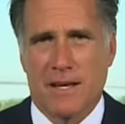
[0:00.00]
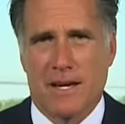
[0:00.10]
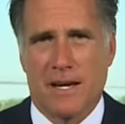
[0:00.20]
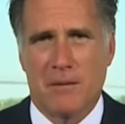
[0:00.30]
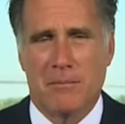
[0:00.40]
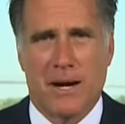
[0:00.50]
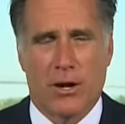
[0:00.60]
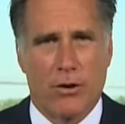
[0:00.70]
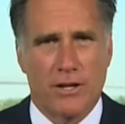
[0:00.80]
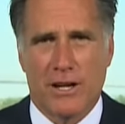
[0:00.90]
by
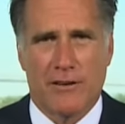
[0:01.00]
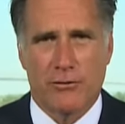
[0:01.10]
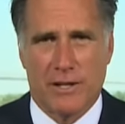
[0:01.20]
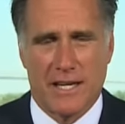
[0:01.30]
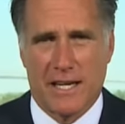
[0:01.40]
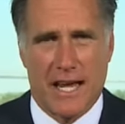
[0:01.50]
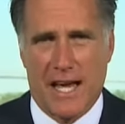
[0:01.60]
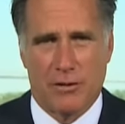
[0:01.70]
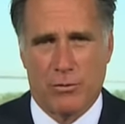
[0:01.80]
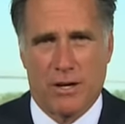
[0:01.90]
holding off drilling in
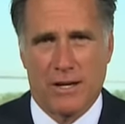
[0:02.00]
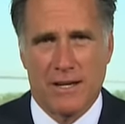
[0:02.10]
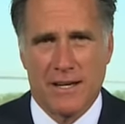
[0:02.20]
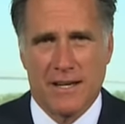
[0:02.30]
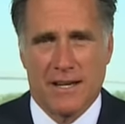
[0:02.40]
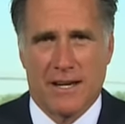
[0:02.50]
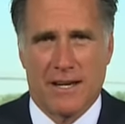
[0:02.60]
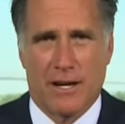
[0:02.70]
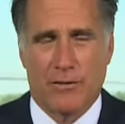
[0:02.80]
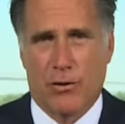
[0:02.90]
Anwar.
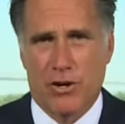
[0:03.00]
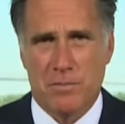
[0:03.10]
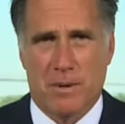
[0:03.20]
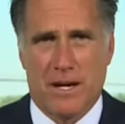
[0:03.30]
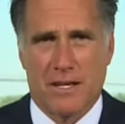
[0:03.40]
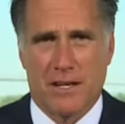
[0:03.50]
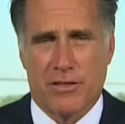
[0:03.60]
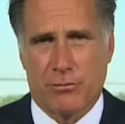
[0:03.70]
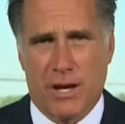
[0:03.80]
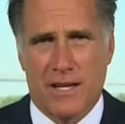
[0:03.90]
of course, by
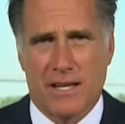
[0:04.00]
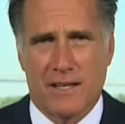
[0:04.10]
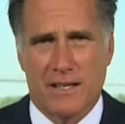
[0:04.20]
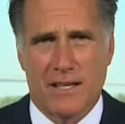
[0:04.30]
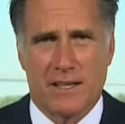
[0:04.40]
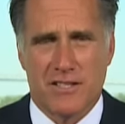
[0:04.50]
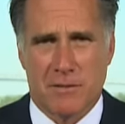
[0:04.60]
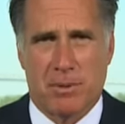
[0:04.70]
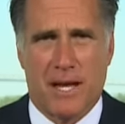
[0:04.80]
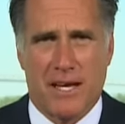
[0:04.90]
threatening the
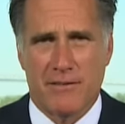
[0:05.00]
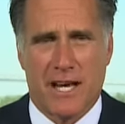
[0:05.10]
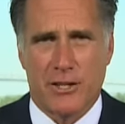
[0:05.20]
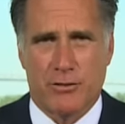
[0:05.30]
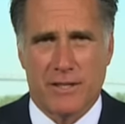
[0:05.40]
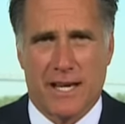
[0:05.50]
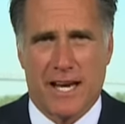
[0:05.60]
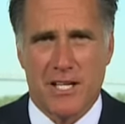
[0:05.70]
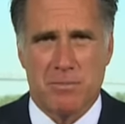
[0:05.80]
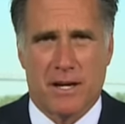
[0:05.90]
supply of natural
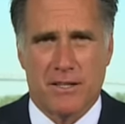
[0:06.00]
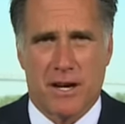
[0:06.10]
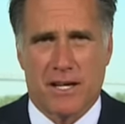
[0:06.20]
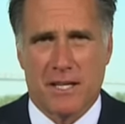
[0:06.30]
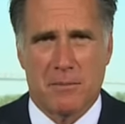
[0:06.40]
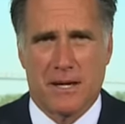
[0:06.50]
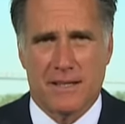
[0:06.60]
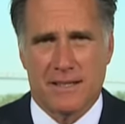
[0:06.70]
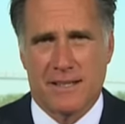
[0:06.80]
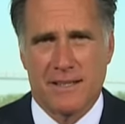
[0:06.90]
gas, by talking
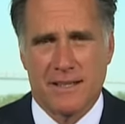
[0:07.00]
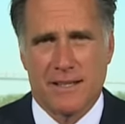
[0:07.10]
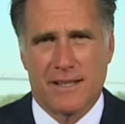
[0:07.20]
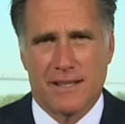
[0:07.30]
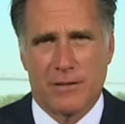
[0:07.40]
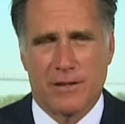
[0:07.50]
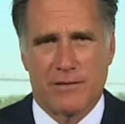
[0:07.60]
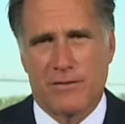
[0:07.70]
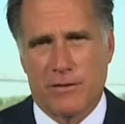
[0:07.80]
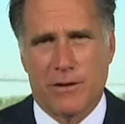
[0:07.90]
about
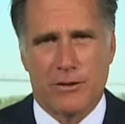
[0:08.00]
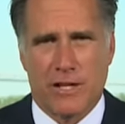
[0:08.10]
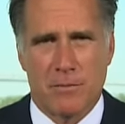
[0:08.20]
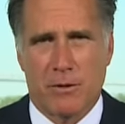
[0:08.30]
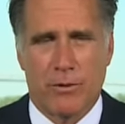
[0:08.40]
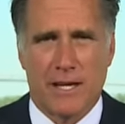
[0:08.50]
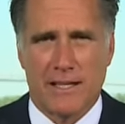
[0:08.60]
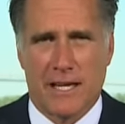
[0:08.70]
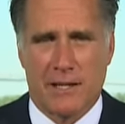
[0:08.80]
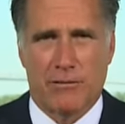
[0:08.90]
the federal government regulating